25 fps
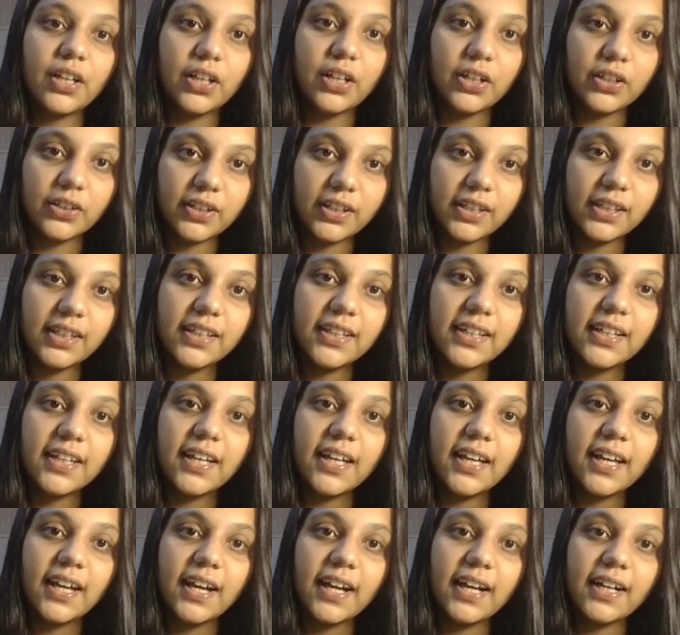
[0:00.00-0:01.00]
okay,
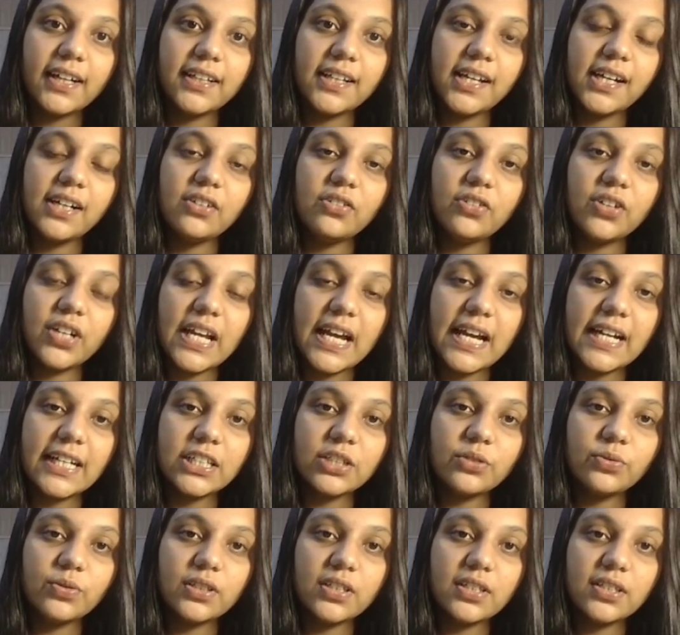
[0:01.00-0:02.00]
and that
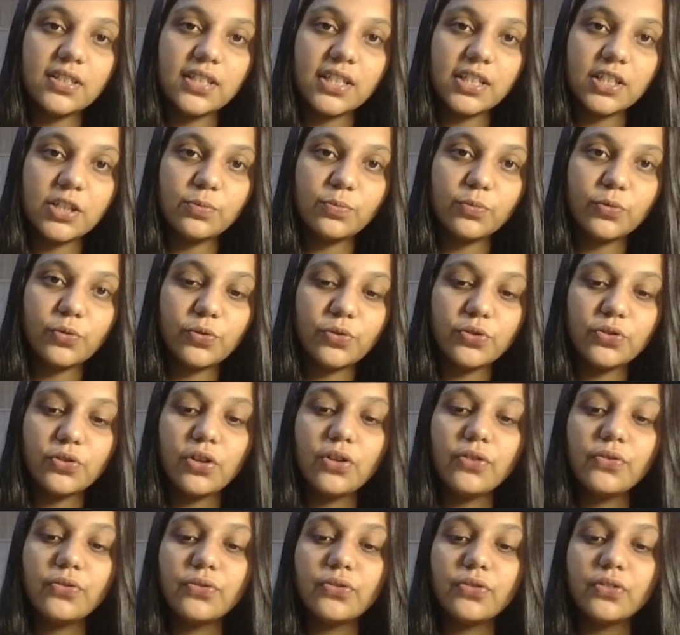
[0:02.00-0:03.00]
reacts with the 6 moles
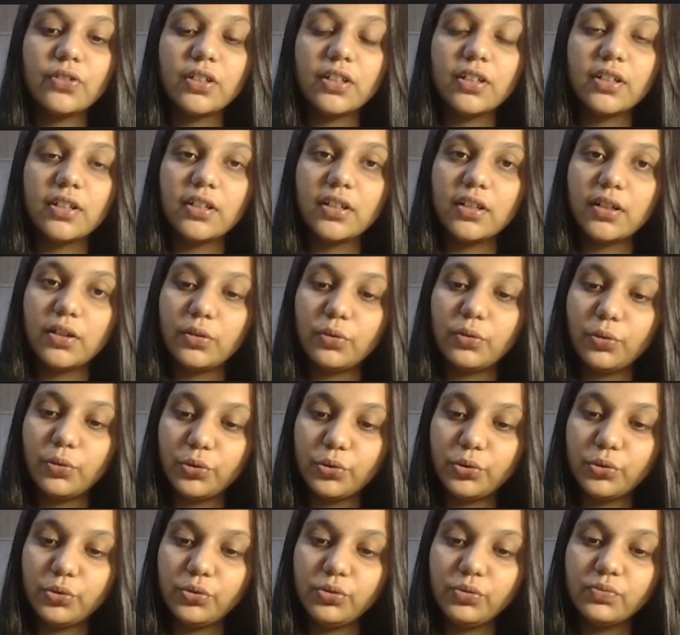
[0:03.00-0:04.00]
of
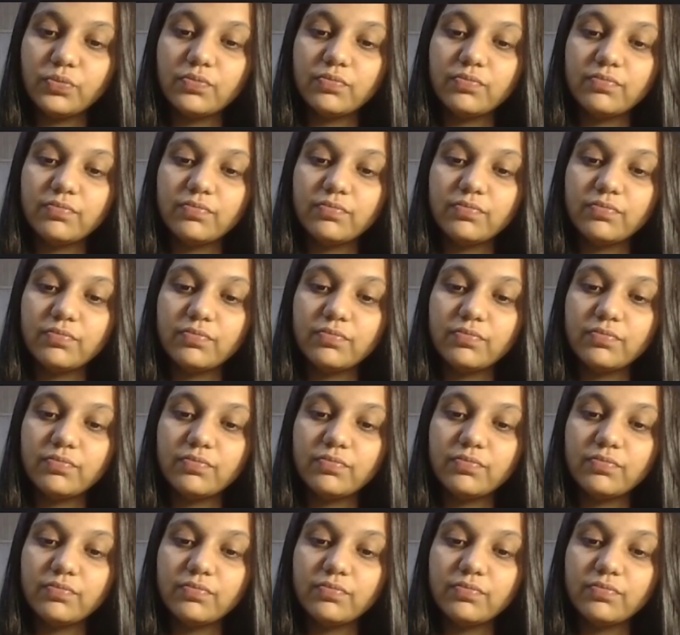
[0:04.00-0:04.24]
O2,